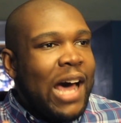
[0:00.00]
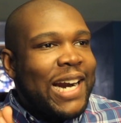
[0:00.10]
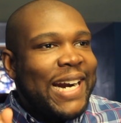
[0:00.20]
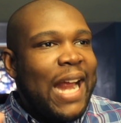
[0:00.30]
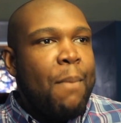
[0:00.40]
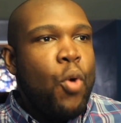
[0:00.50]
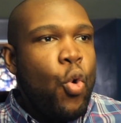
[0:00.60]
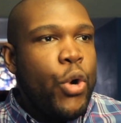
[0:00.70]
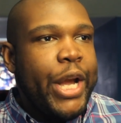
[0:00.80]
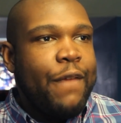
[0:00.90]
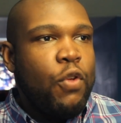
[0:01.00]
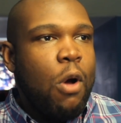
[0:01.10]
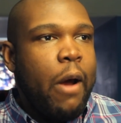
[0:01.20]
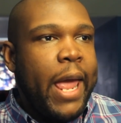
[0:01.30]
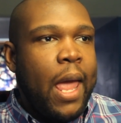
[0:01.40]
Raboon if you
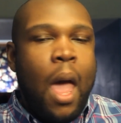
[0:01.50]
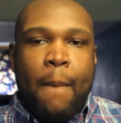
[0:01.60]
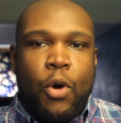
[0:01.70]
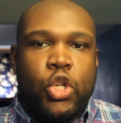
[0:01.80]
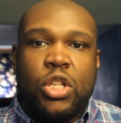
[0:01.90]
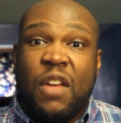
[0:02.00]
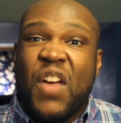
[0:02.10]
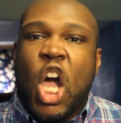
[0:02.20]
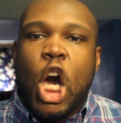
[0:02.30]
are a person of